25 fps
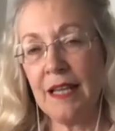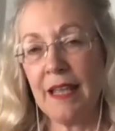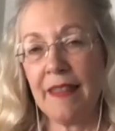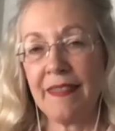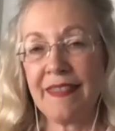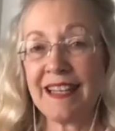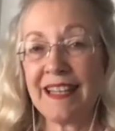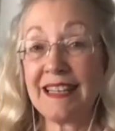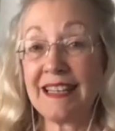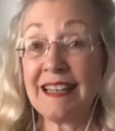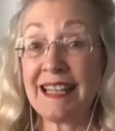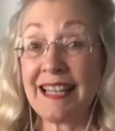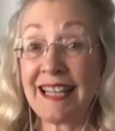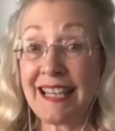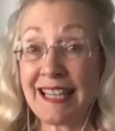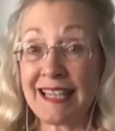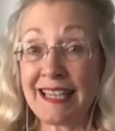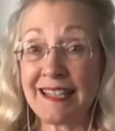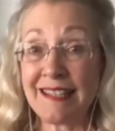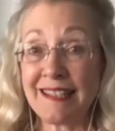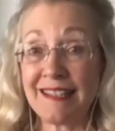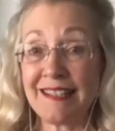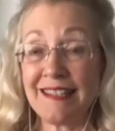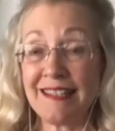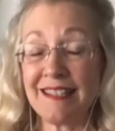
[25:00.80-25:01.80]
the
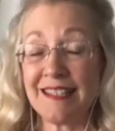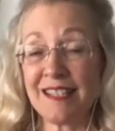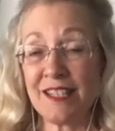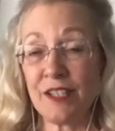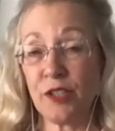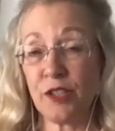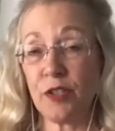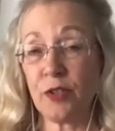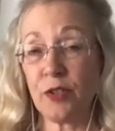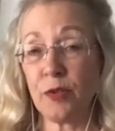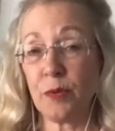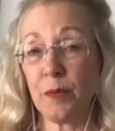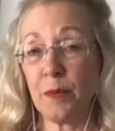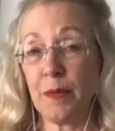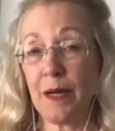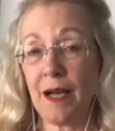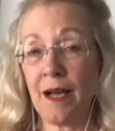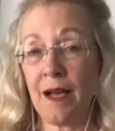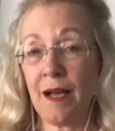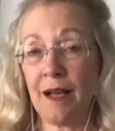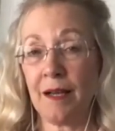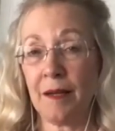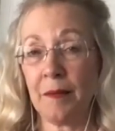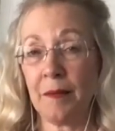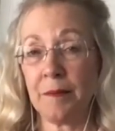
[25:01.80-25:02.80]
link to
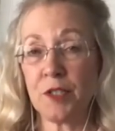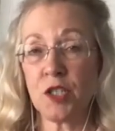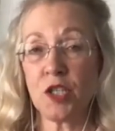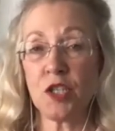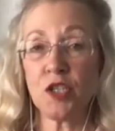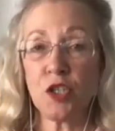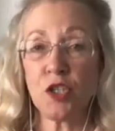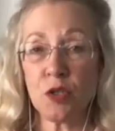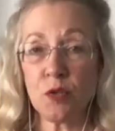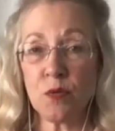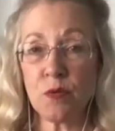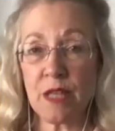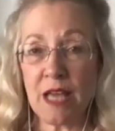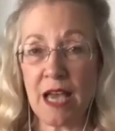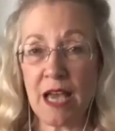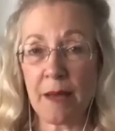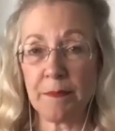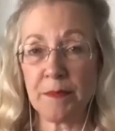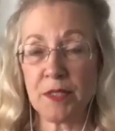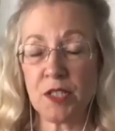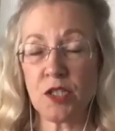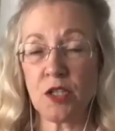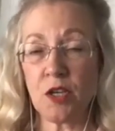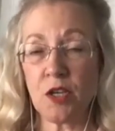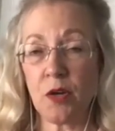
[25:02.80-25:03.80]
do them.
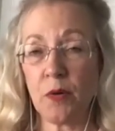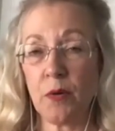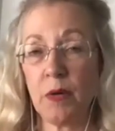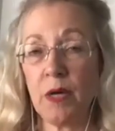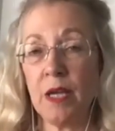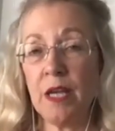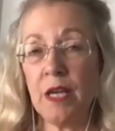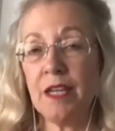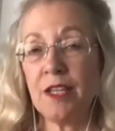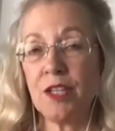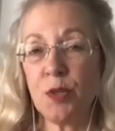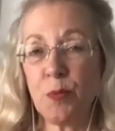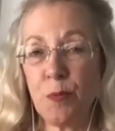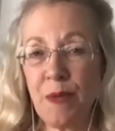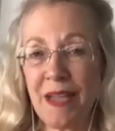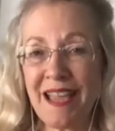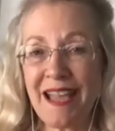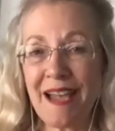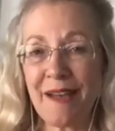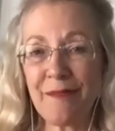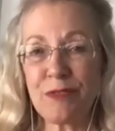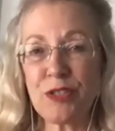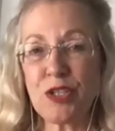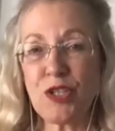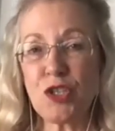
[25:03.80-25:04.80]
So you may
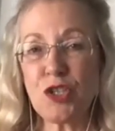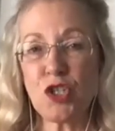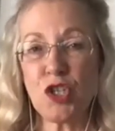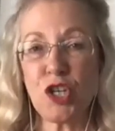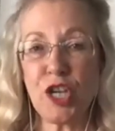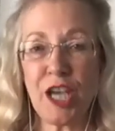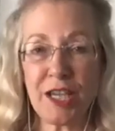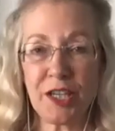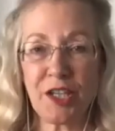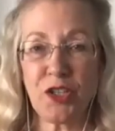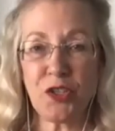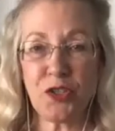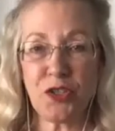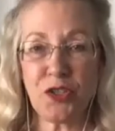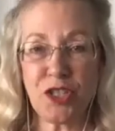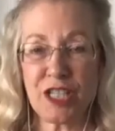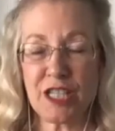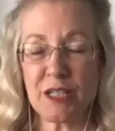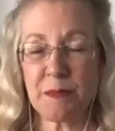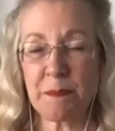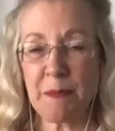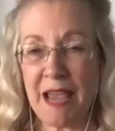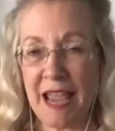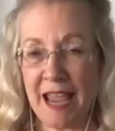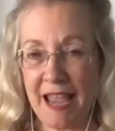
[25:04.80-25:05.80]
have to check your
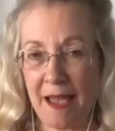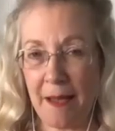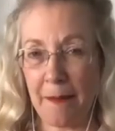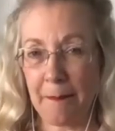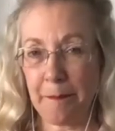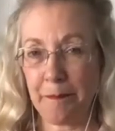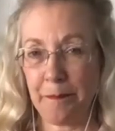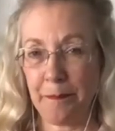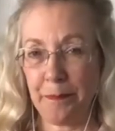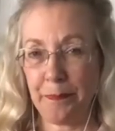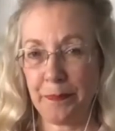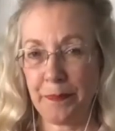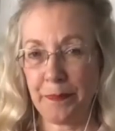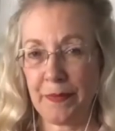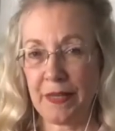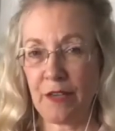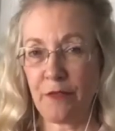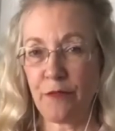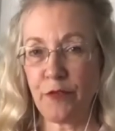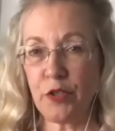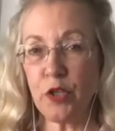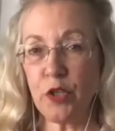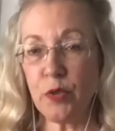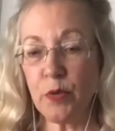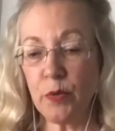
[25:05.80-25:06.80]
spam.
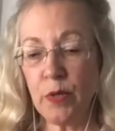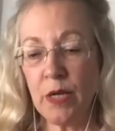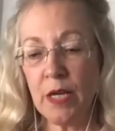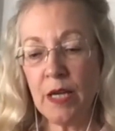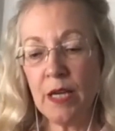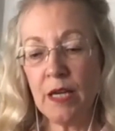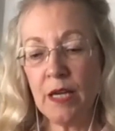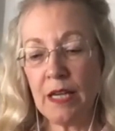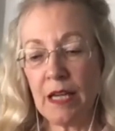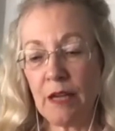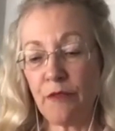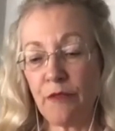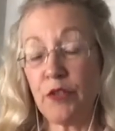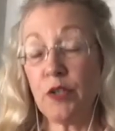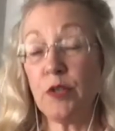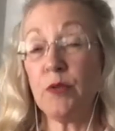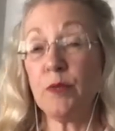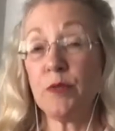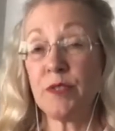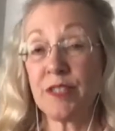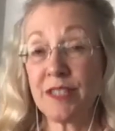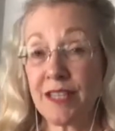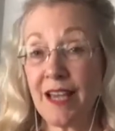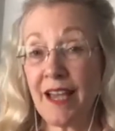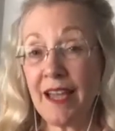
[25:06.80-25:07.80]
If you
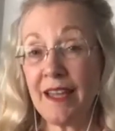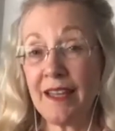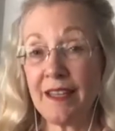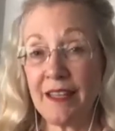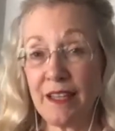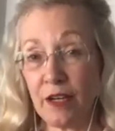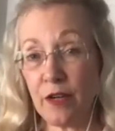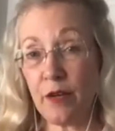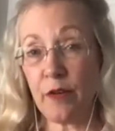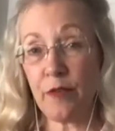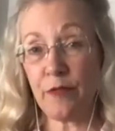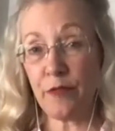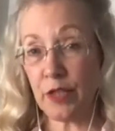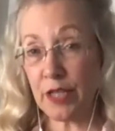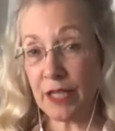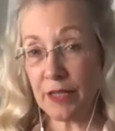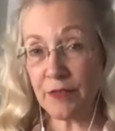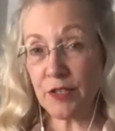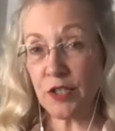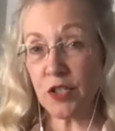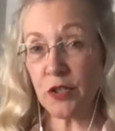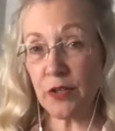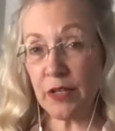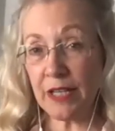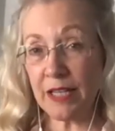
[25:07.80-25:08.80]
sign, if you give
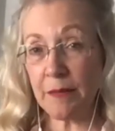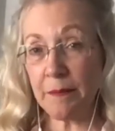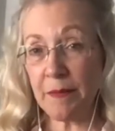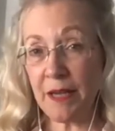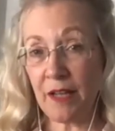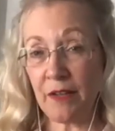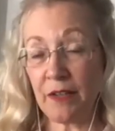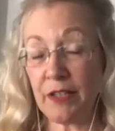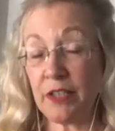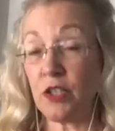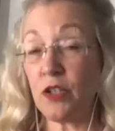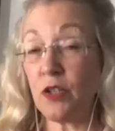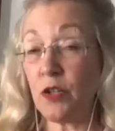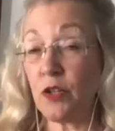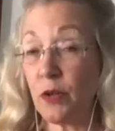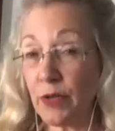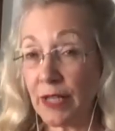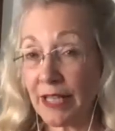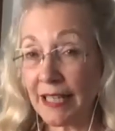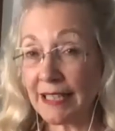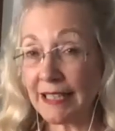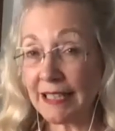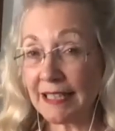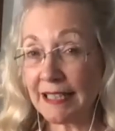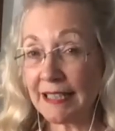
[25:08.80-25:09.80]
us your email and you don't
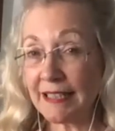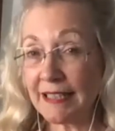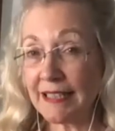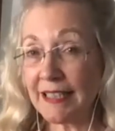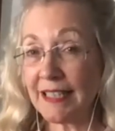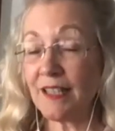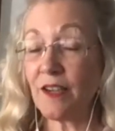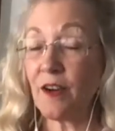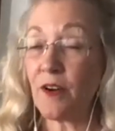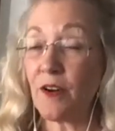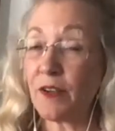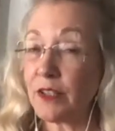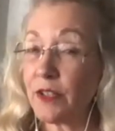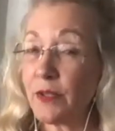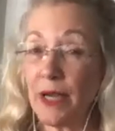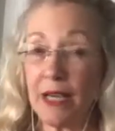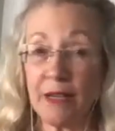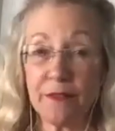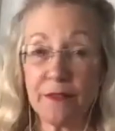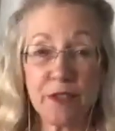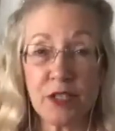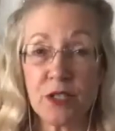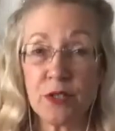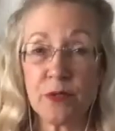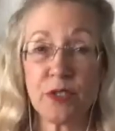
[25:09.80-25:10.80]
get anything, all you
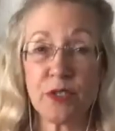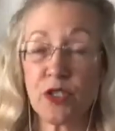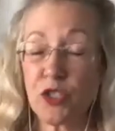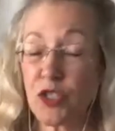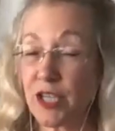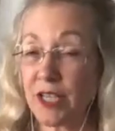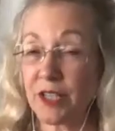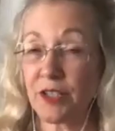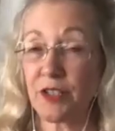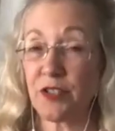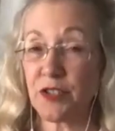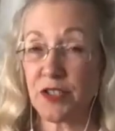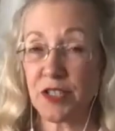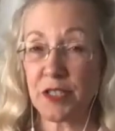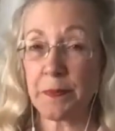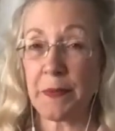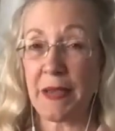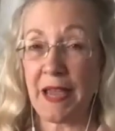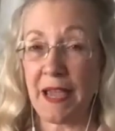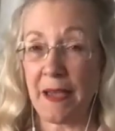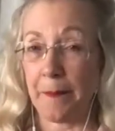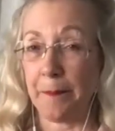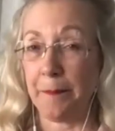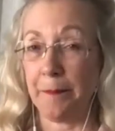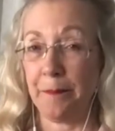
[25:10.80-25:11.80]
have to do is check your
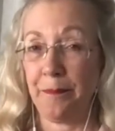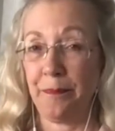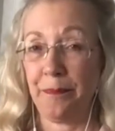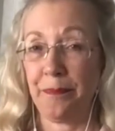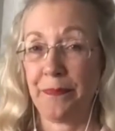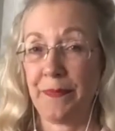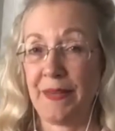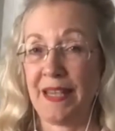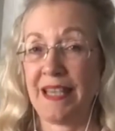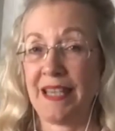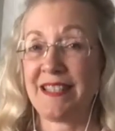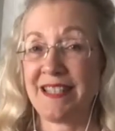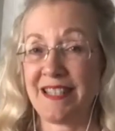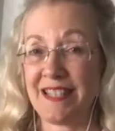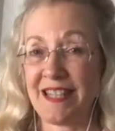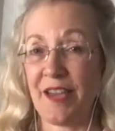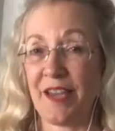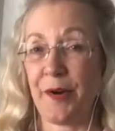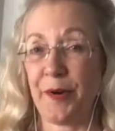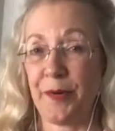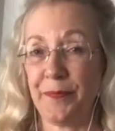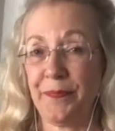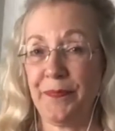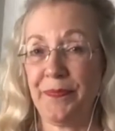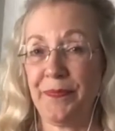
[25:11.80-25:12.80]
spam. It's
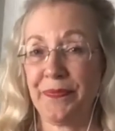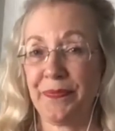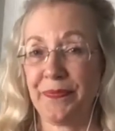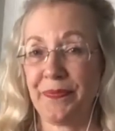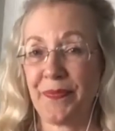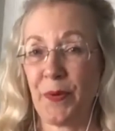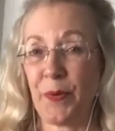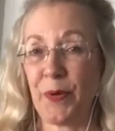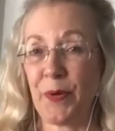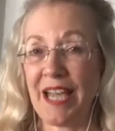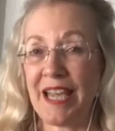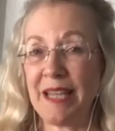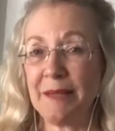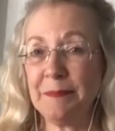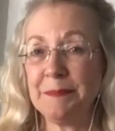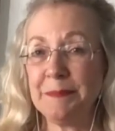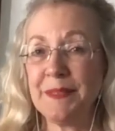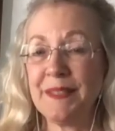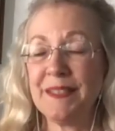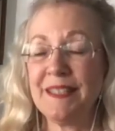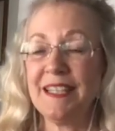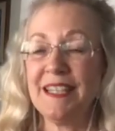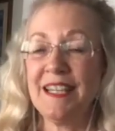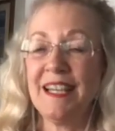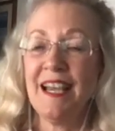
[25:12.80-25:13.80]
there. Okay.
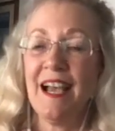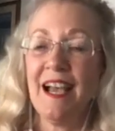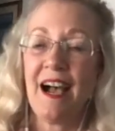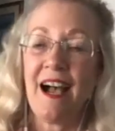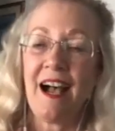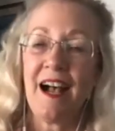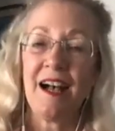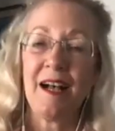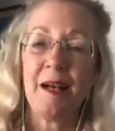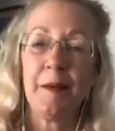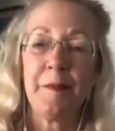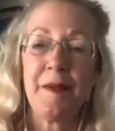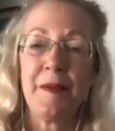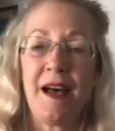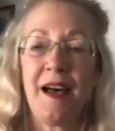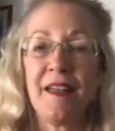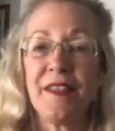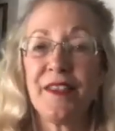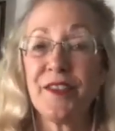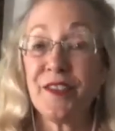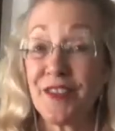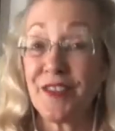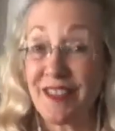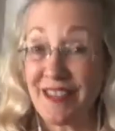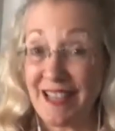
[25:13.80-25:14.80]

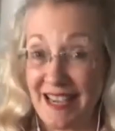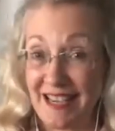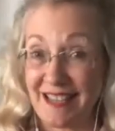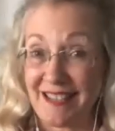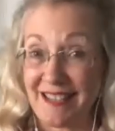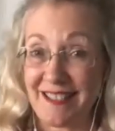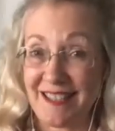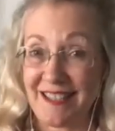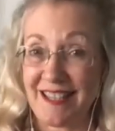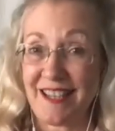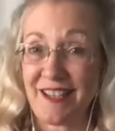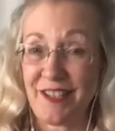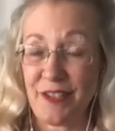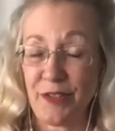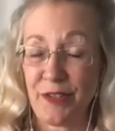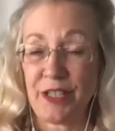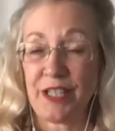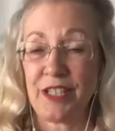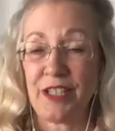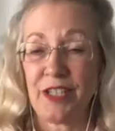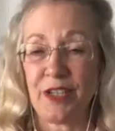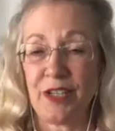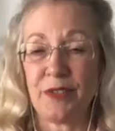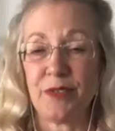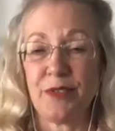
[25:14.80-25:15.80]
Other things that you
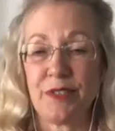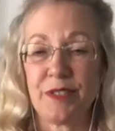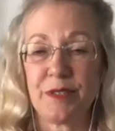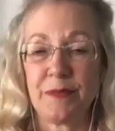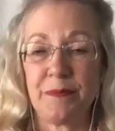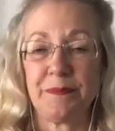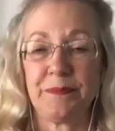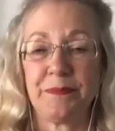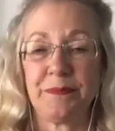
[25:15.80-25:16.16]
can use.